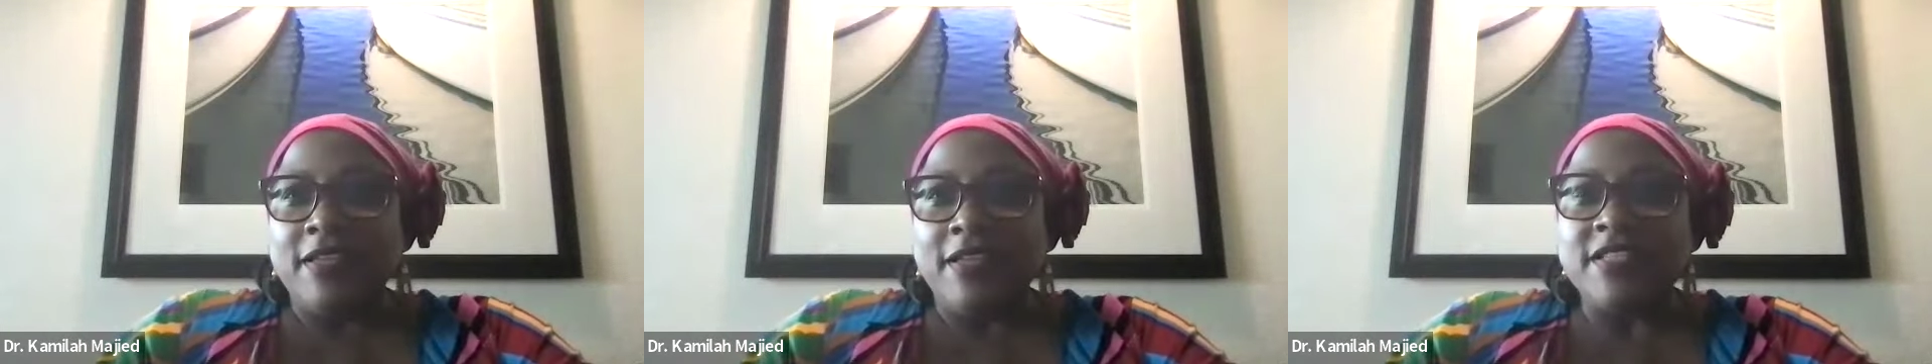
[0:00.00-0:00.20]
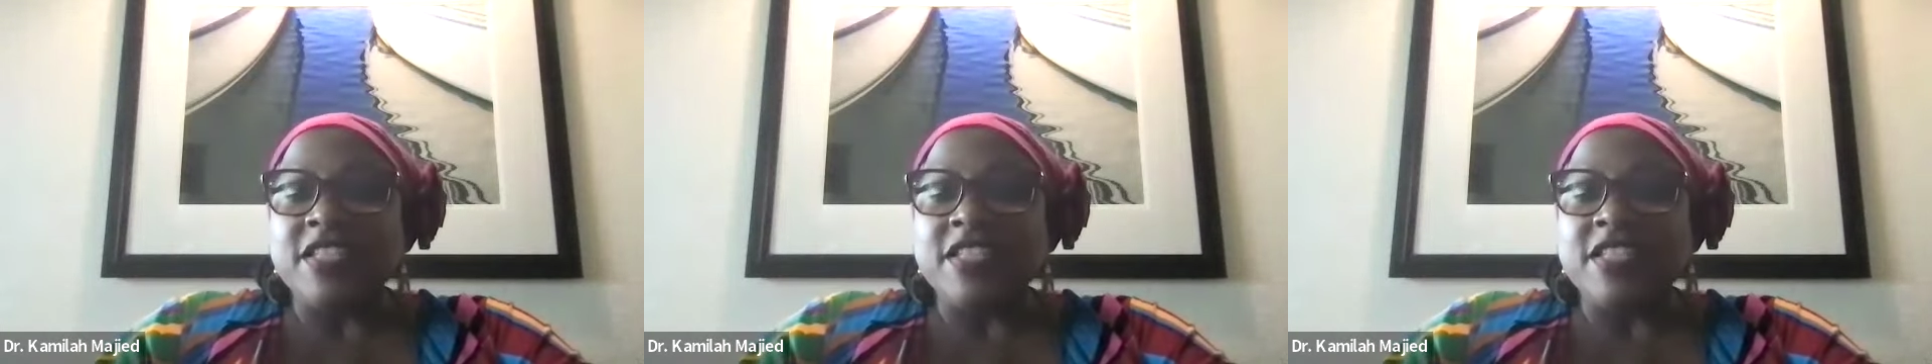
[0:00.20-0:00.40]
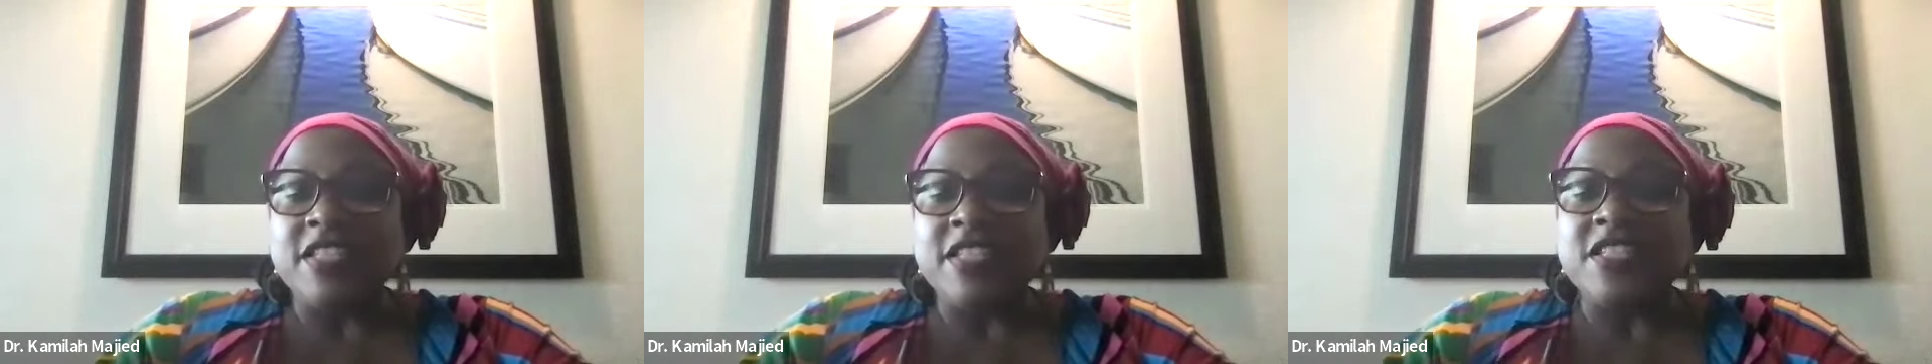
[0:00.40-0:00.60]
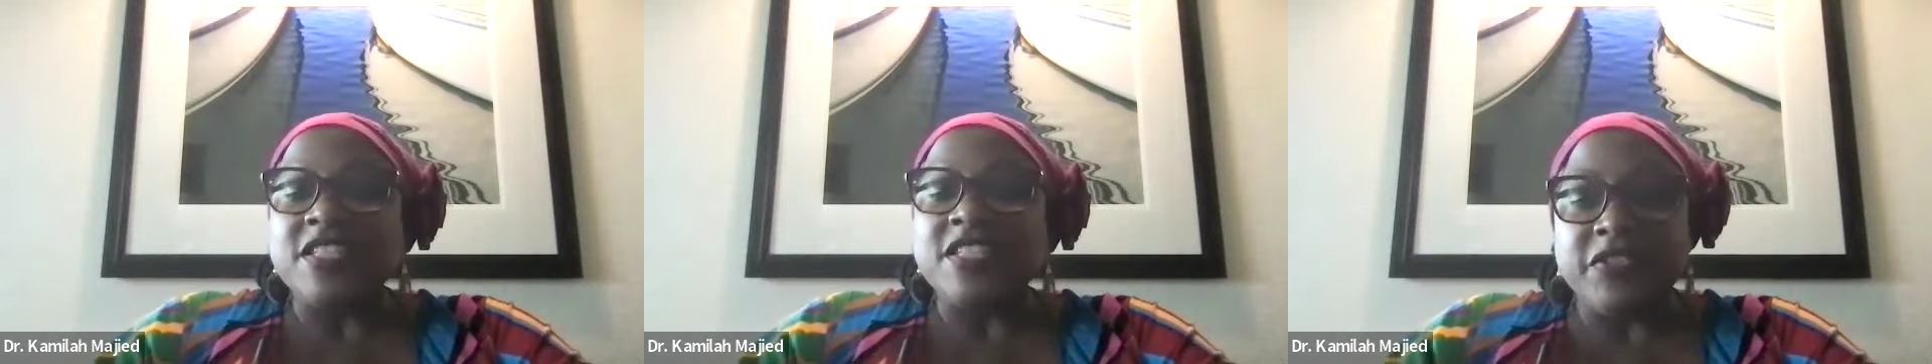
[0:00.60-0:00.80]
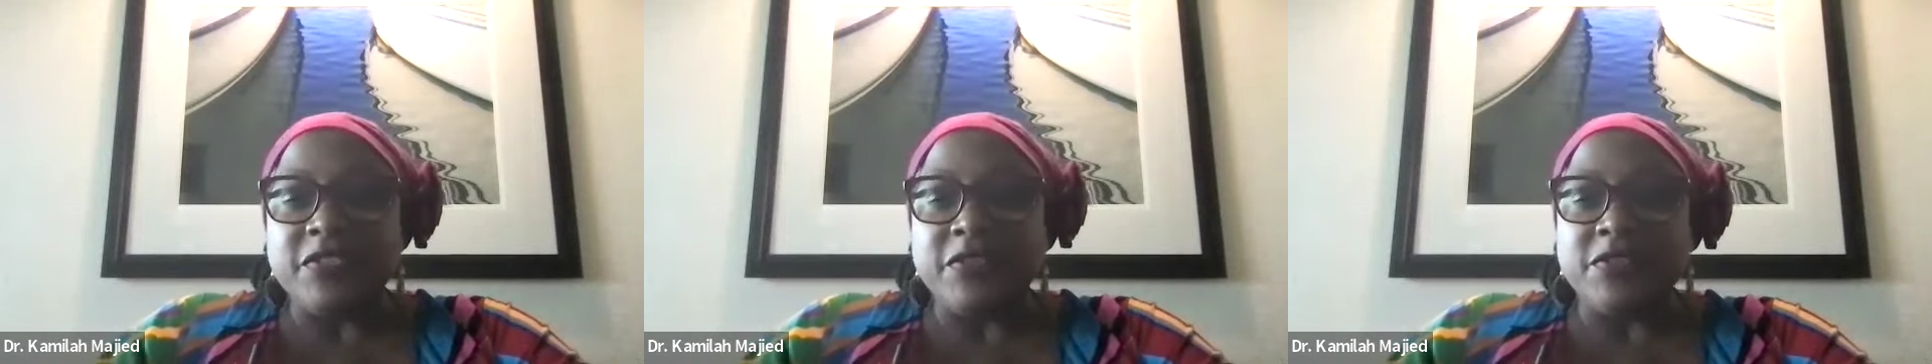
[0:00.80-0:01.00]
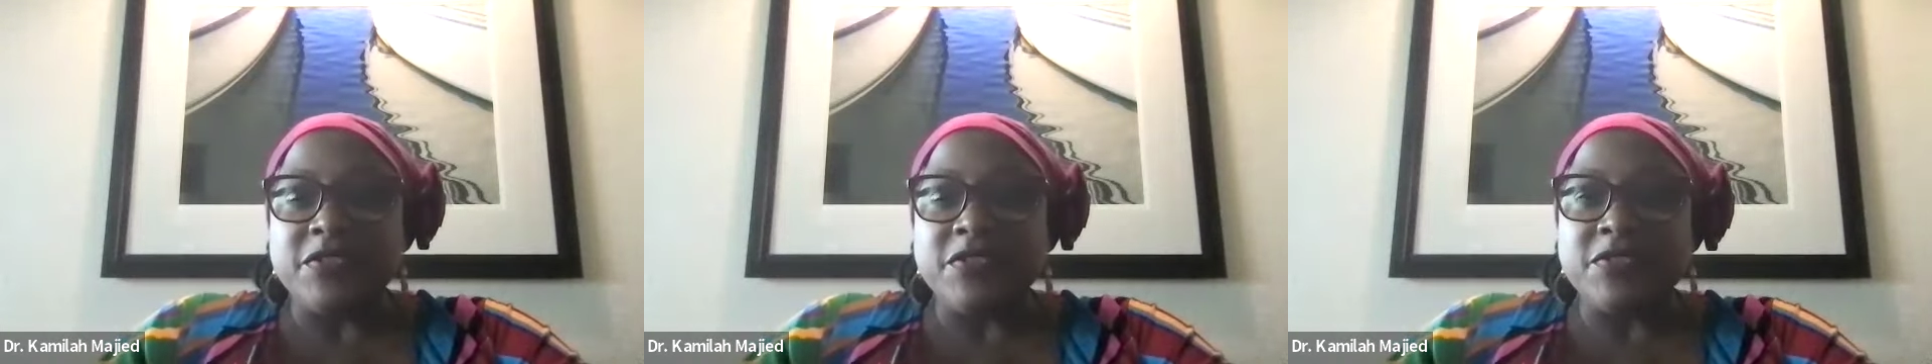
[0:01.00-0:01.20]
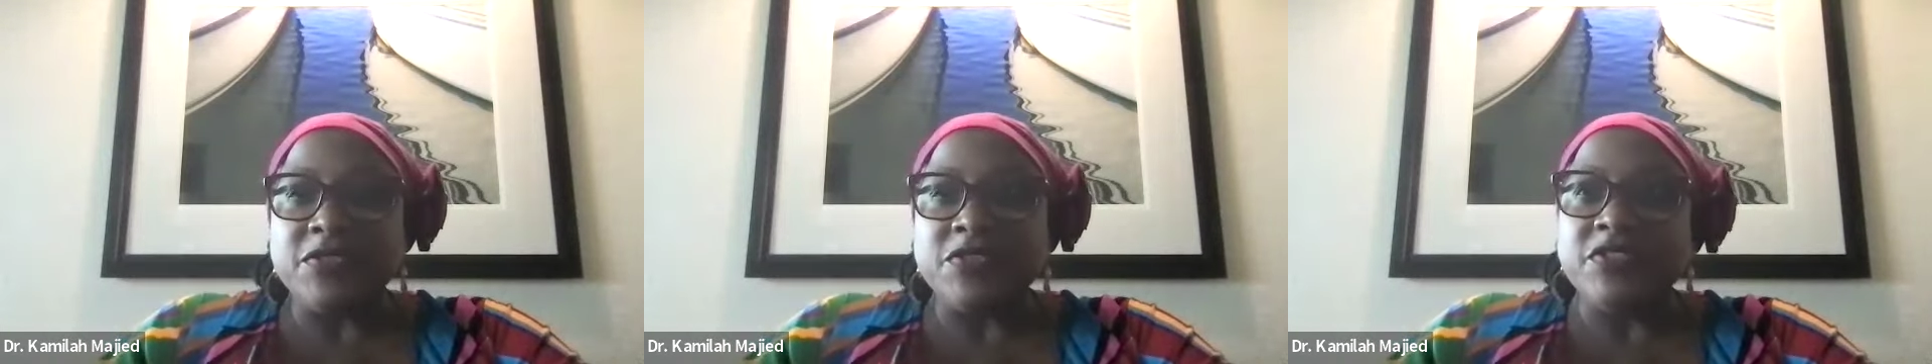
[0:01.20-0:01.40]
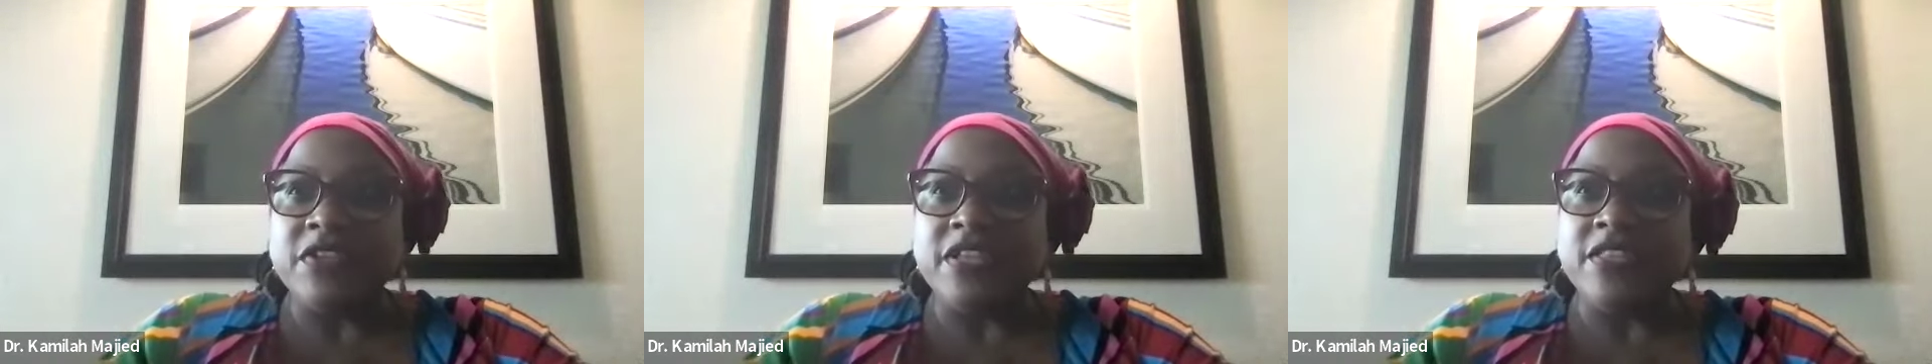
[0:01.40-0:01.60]
is the title of the Lotus
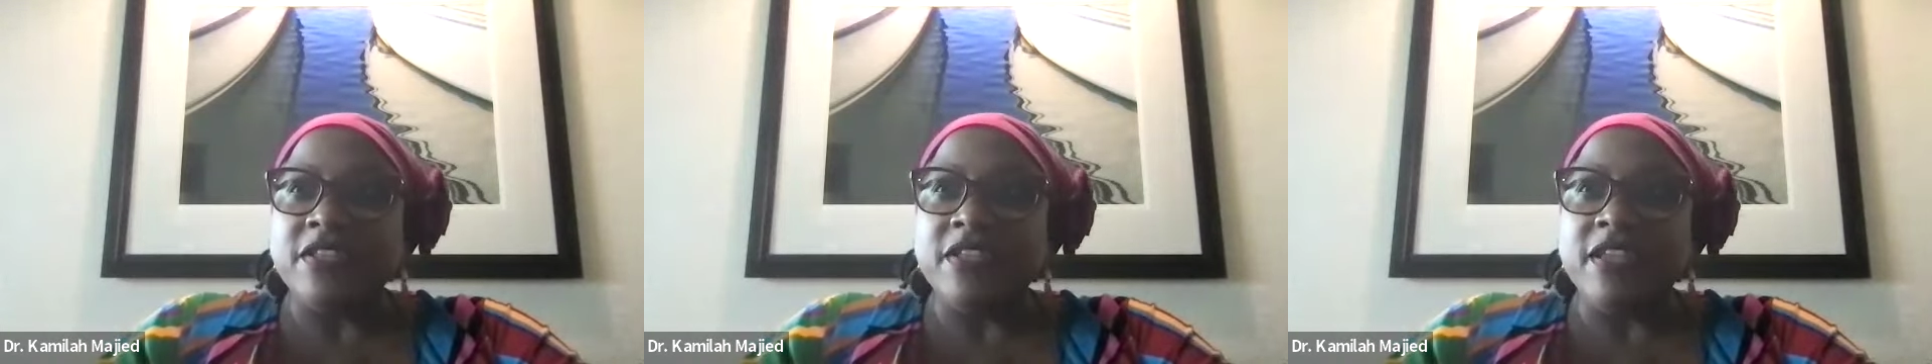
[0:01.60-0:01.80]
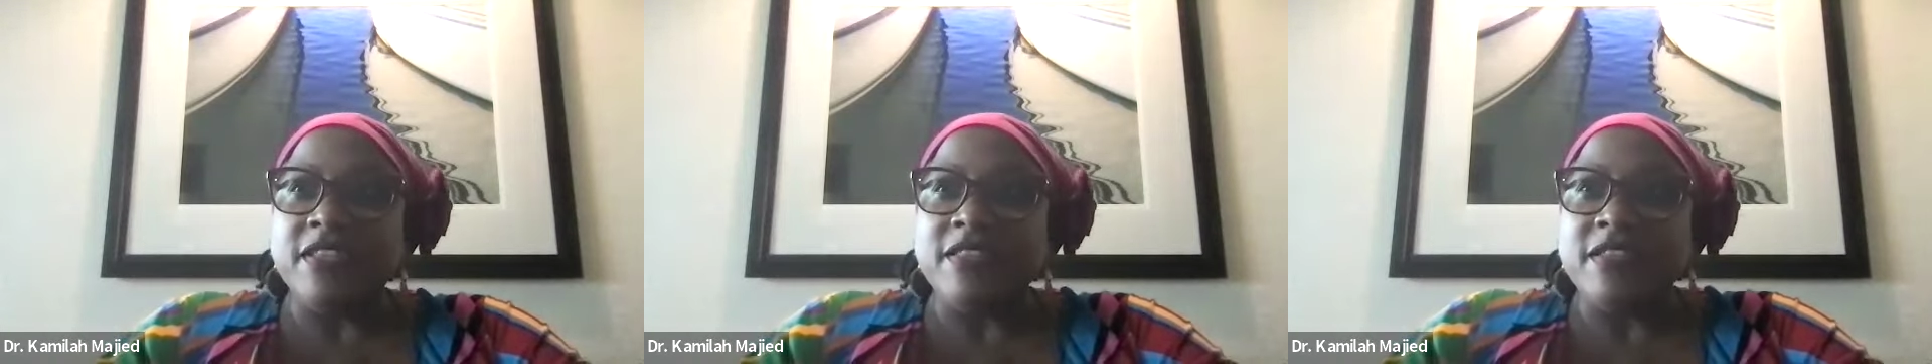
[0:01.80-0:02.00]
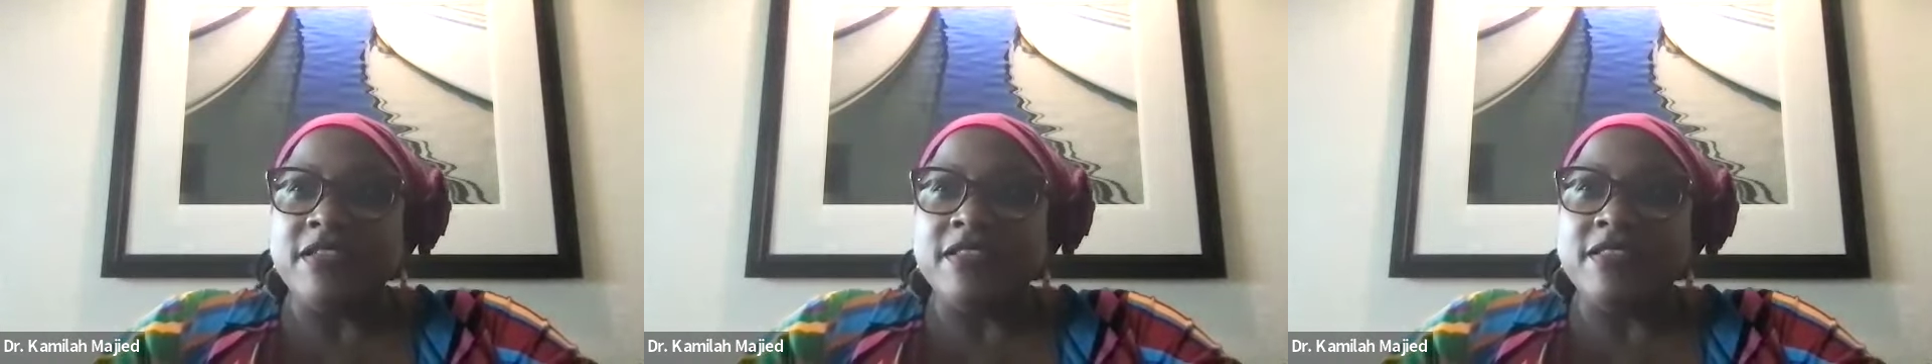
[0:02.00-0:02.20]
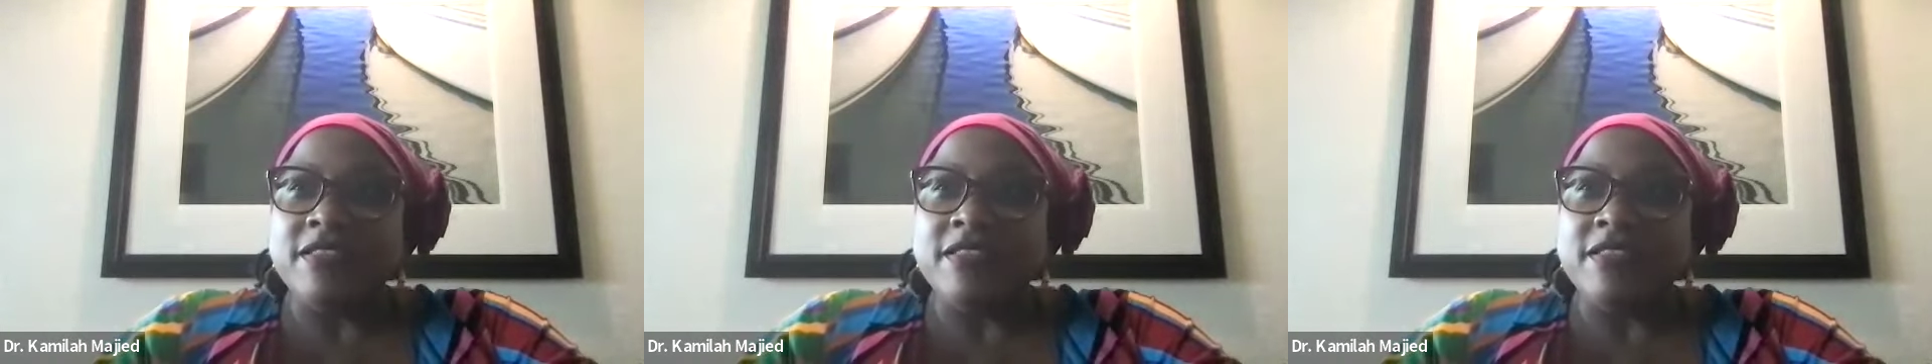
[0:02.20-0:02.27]
Sutra, and the and